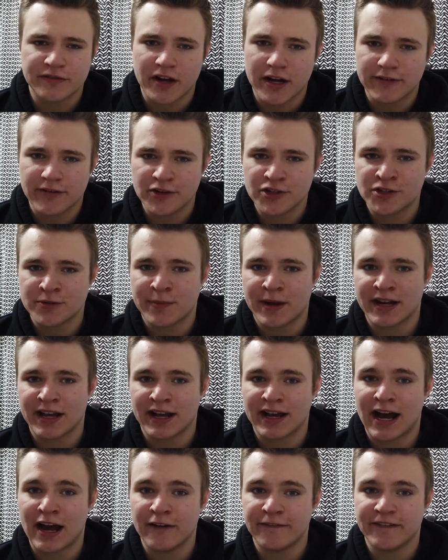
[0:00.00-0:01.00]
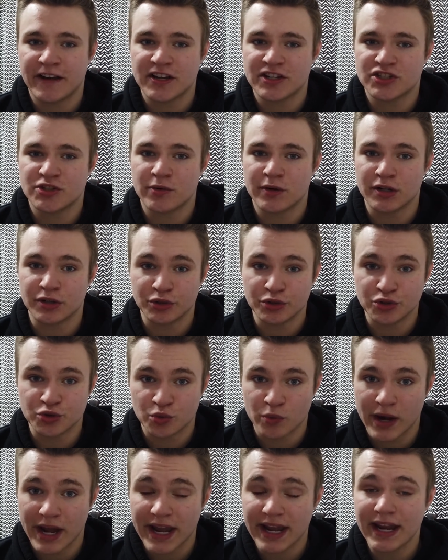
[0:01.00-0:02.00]
500, depending on how fast you want to
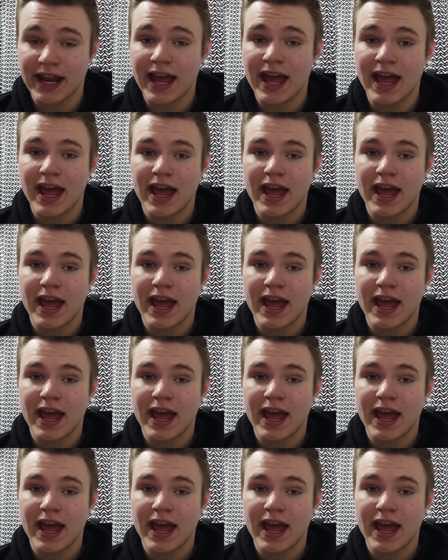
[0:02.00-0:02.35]
lose weight.